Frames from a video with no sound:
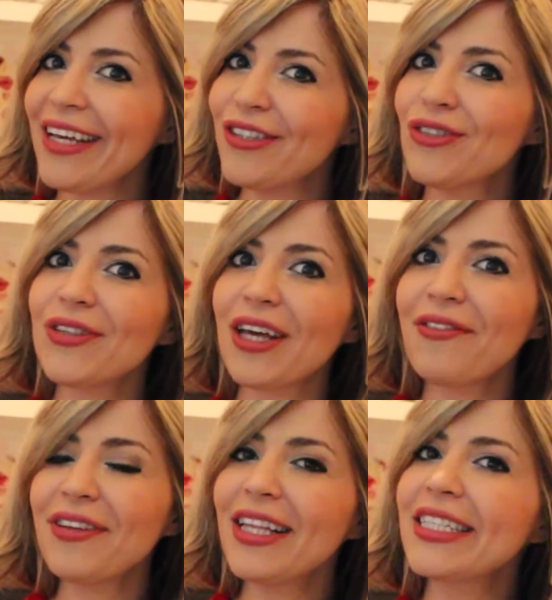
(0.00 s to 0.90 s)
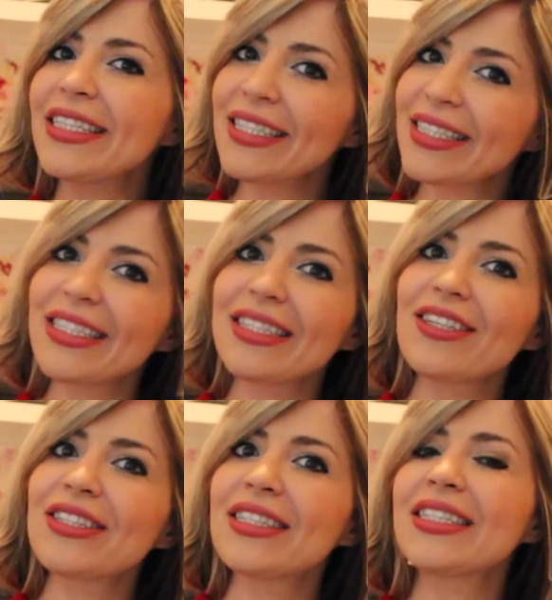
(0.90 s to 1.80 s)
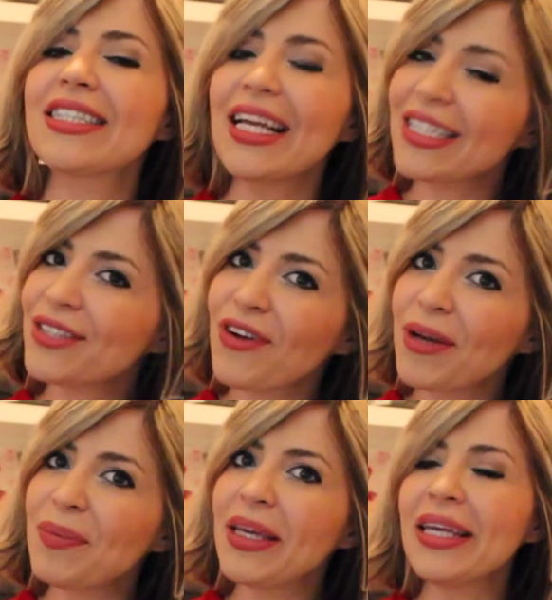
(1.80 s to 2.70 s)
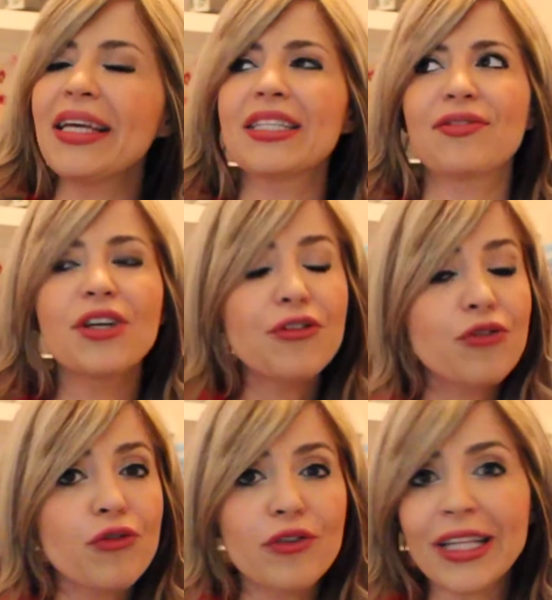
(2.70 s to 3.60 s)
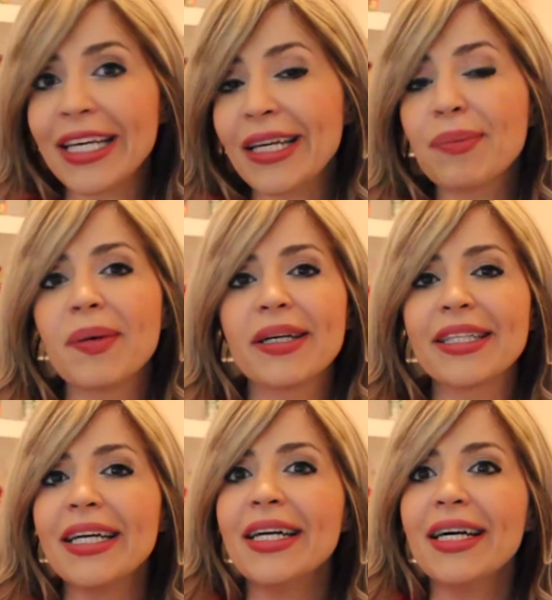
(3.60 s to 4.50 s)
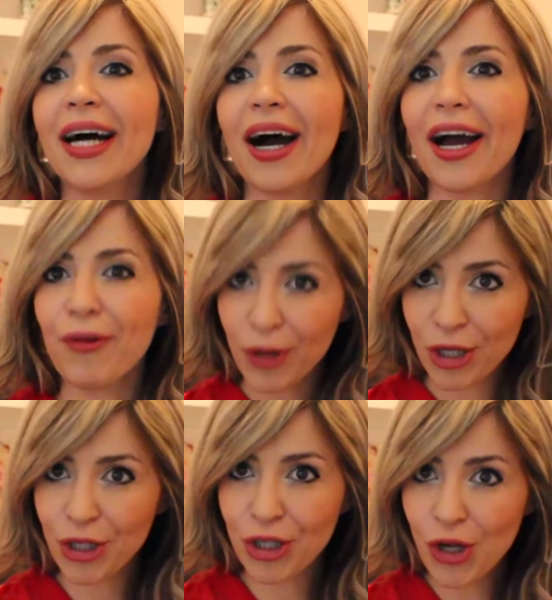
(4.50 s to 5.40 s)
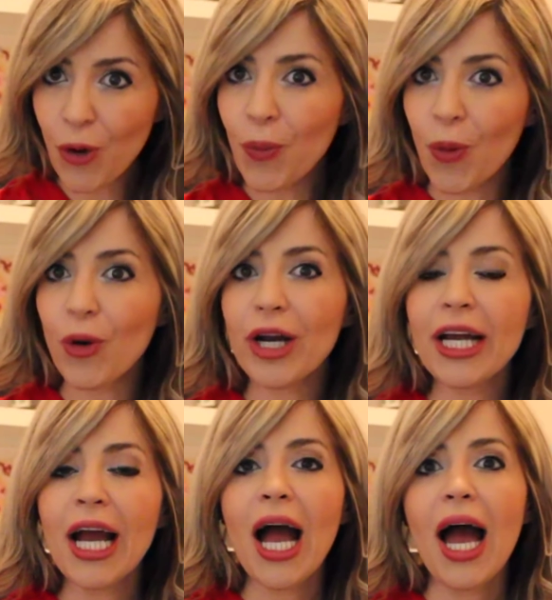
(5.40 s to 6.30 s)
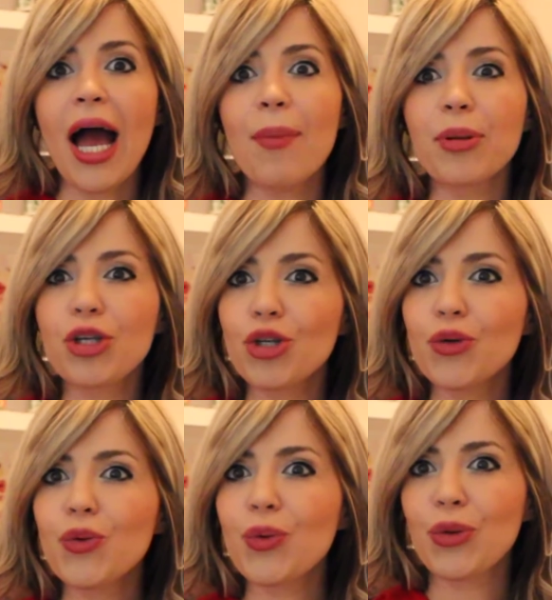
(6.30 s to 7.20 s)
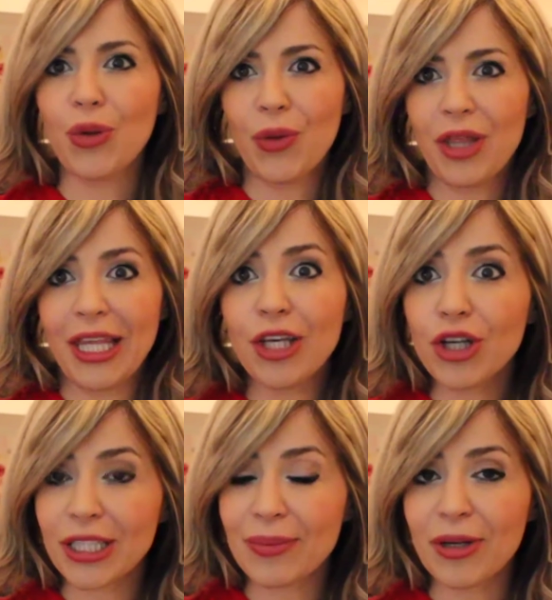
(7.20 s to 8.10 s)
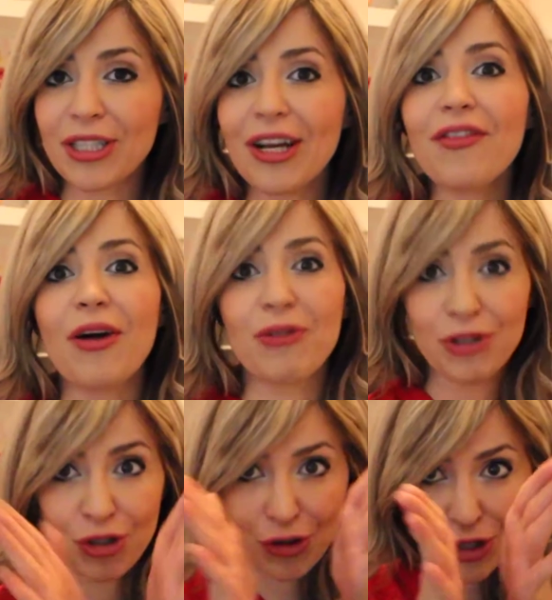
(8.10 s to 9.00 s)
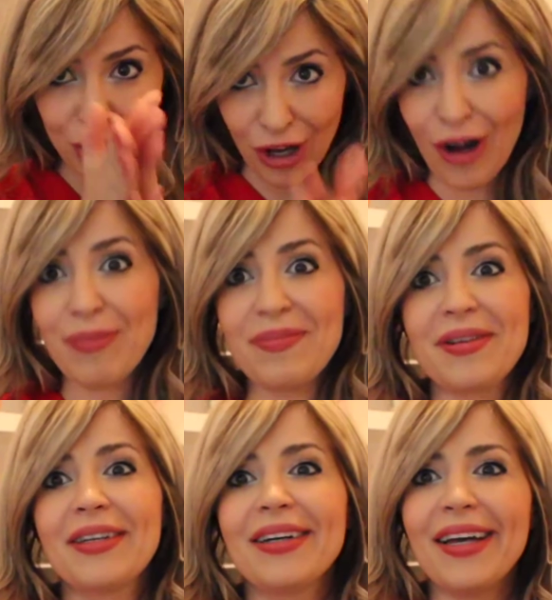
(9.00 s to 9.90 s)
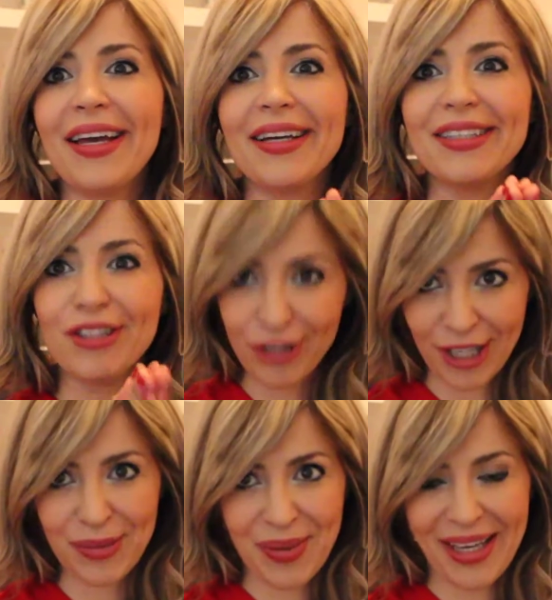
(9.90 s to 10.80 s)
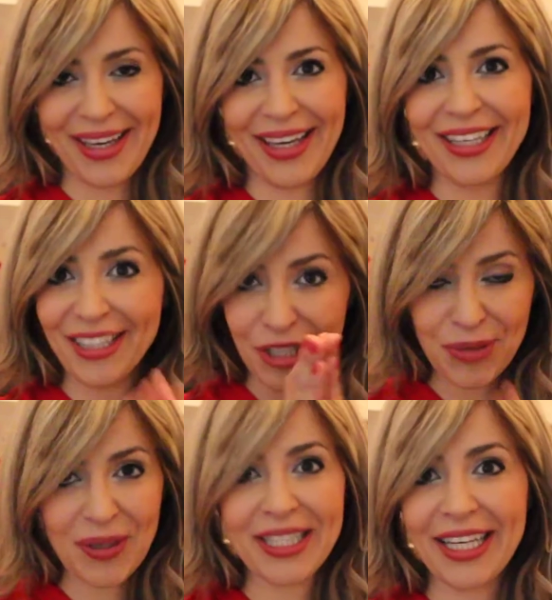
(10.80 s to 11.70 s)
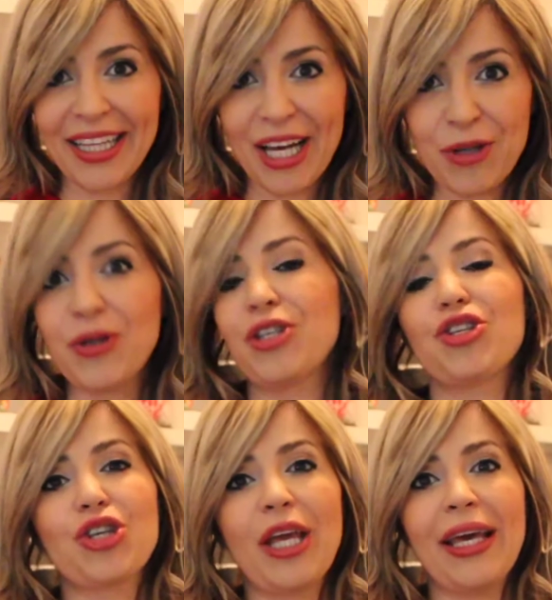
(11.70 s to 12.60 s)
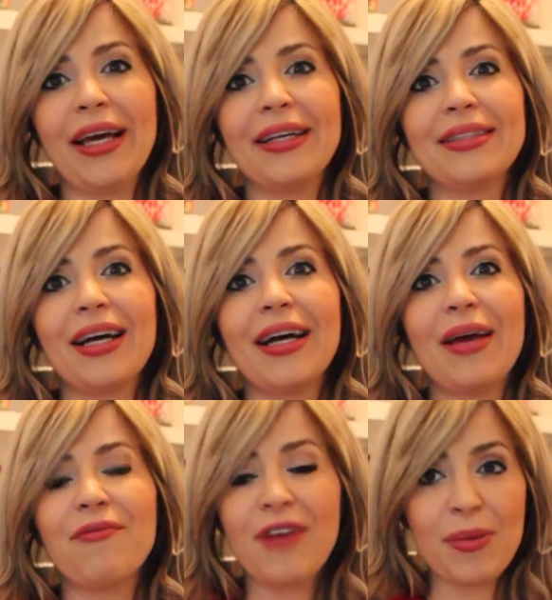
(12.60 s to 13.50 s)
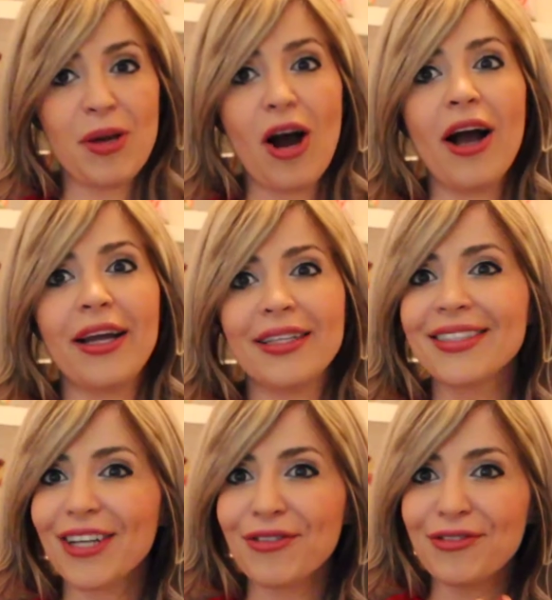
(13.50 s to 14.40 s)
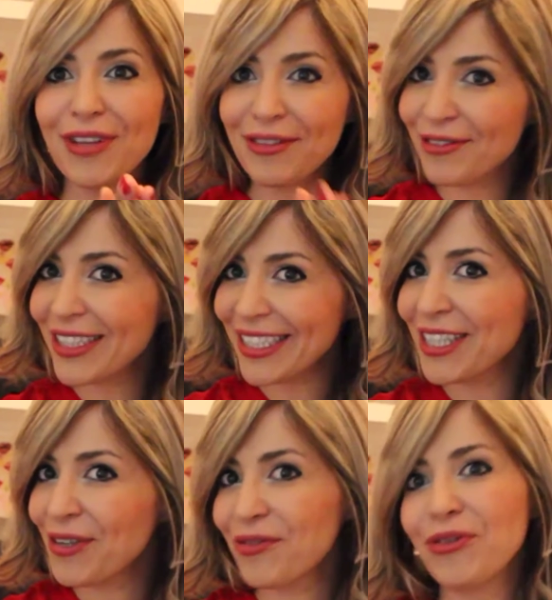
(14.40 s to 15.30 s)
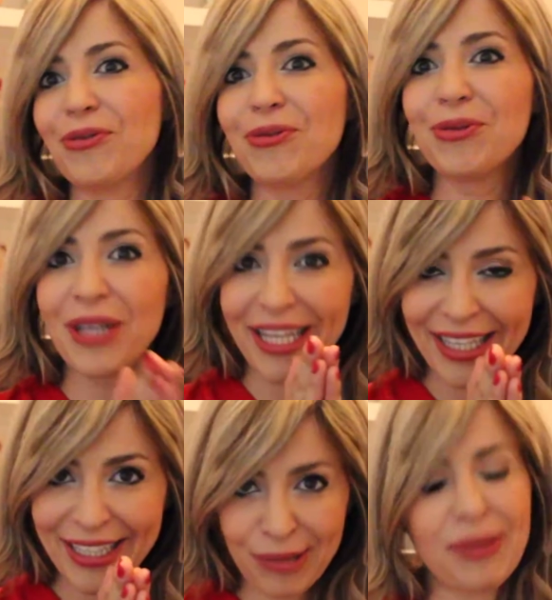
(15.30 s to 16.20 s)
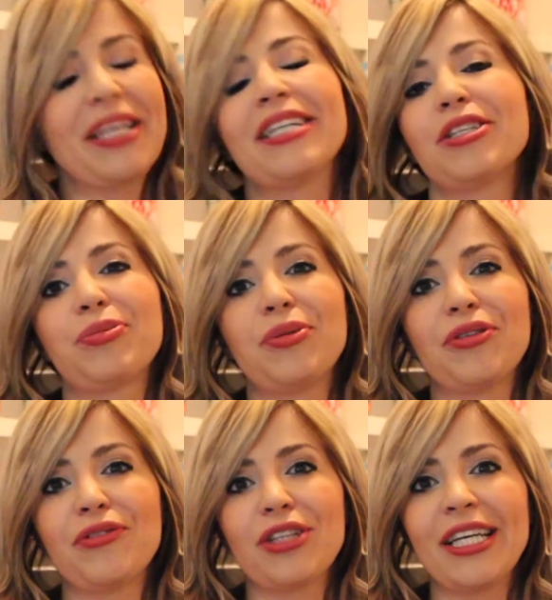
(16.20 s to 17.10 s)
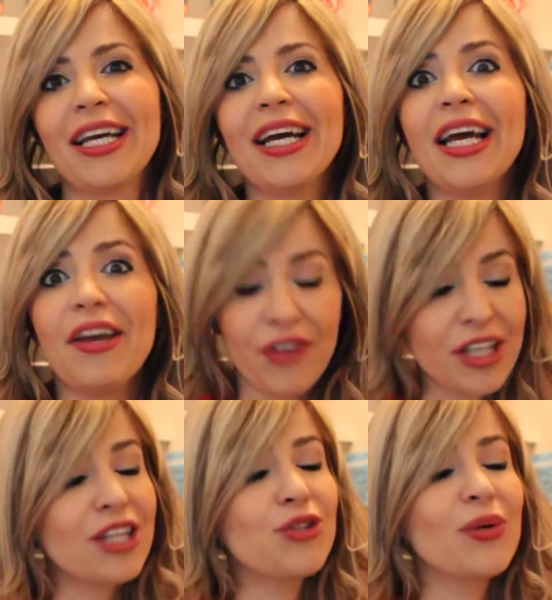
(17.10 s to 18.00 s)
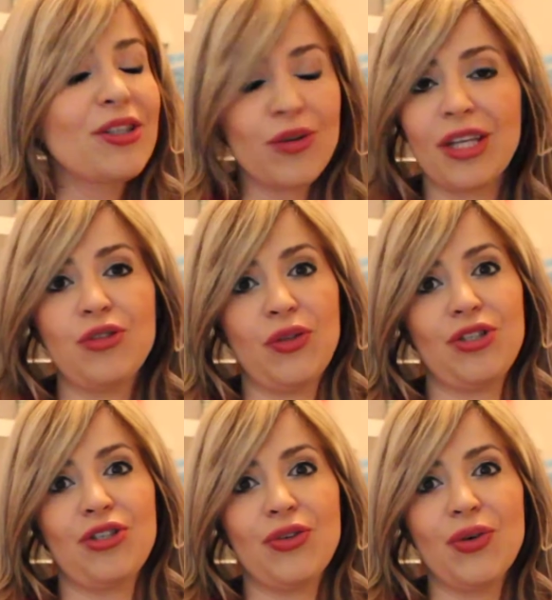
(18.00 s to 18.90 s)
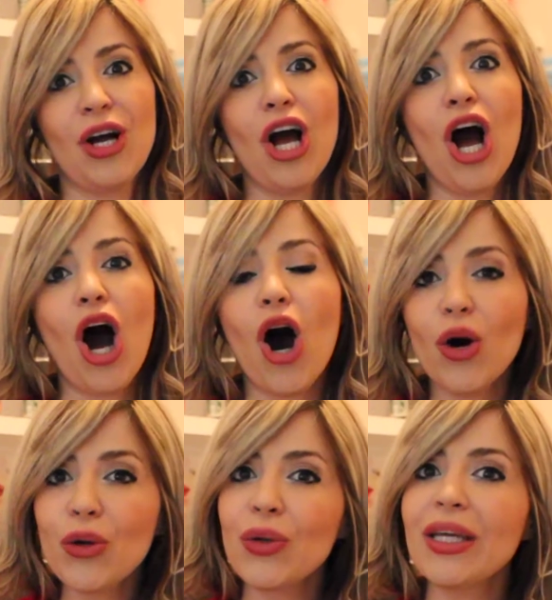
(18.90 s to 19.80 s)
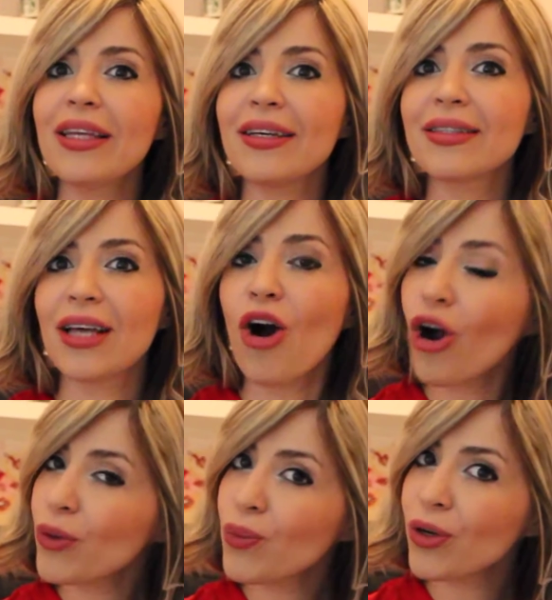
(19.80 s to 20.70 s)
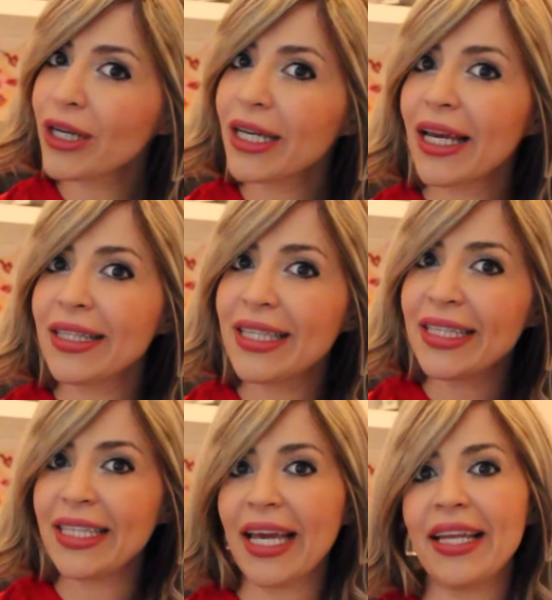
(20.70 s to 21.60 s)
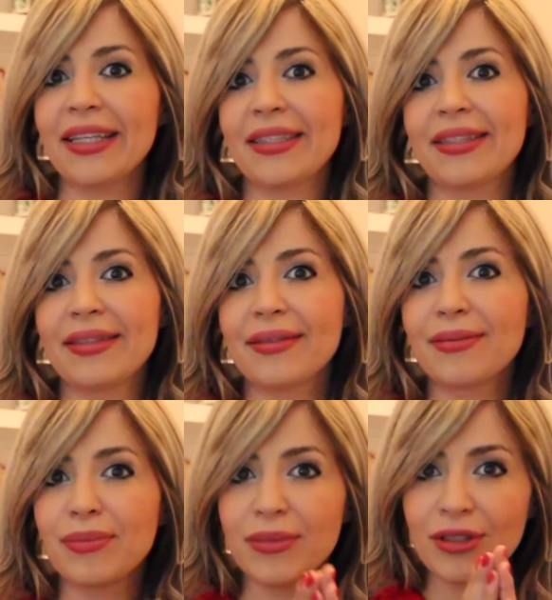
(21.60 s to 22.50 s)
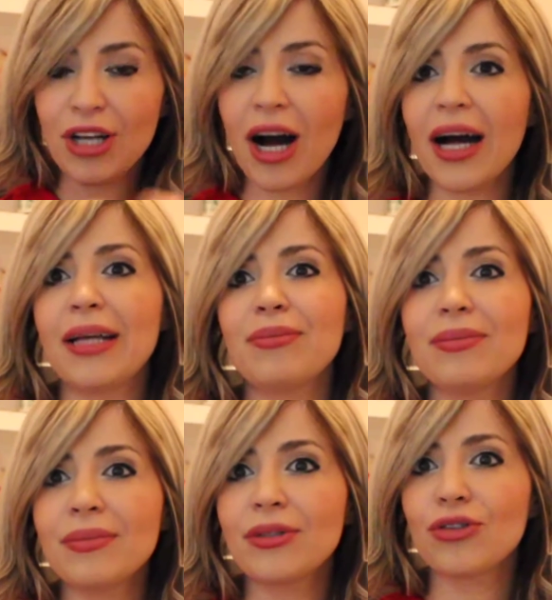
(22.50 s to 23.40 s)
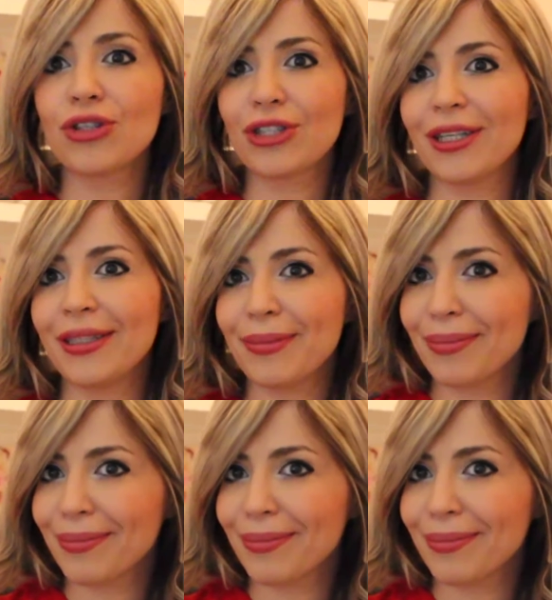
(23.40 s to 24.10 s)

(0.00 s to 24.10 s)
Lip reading: you know what, I feel like nursing doesn't satisfy me, it's very fulfilling, but I want to know more, but you don't think you're smart enough, I want you to stop and look at me. English is my second language, and I am way behind of every single of you who can speak English beautifully. If I can do it, you can do it too. All you need is a hard work and dedicated time to study.